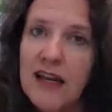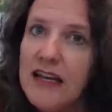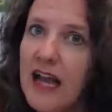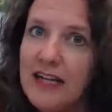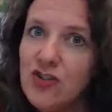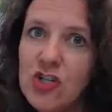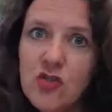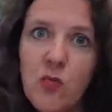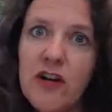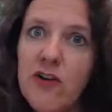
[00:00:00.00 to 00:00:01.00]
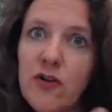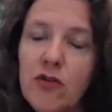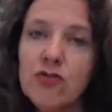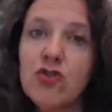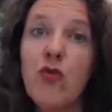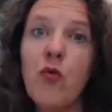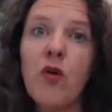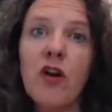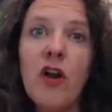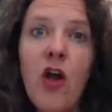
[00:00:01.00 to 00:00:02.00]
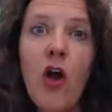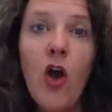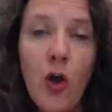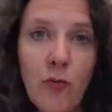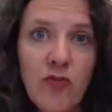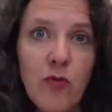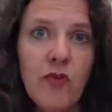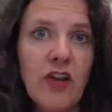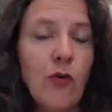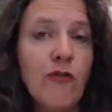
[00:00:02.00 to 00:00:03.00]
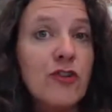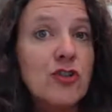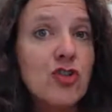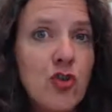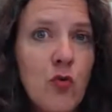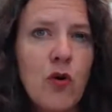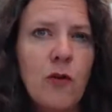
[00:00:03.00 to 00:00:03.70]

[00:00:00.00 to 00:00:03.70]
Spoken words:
Not just what are your goals for homeschooling or for school,